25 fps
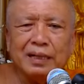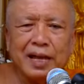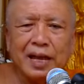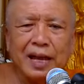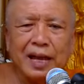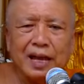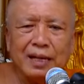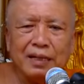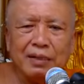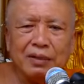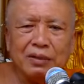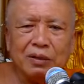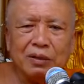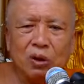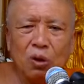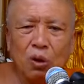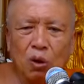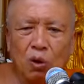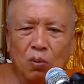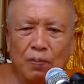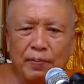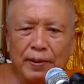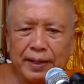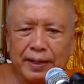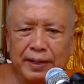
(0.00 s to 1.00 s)
And
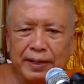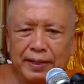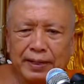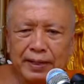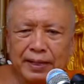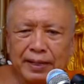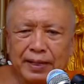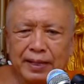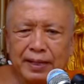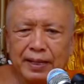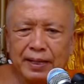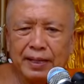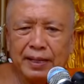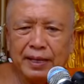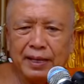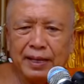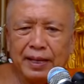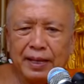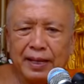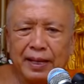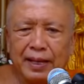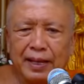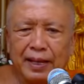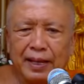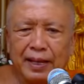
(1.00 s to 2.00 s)
open.
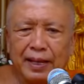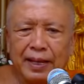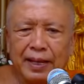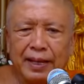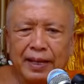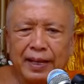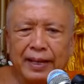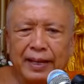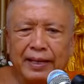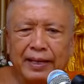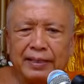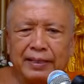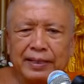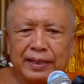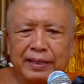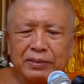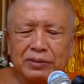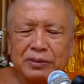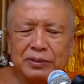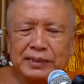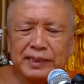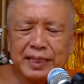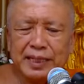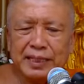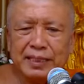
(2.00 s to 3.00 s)
And can
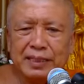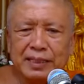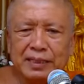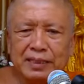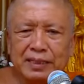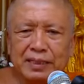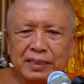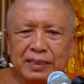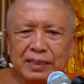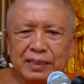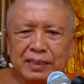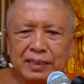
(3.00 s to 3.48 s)
you send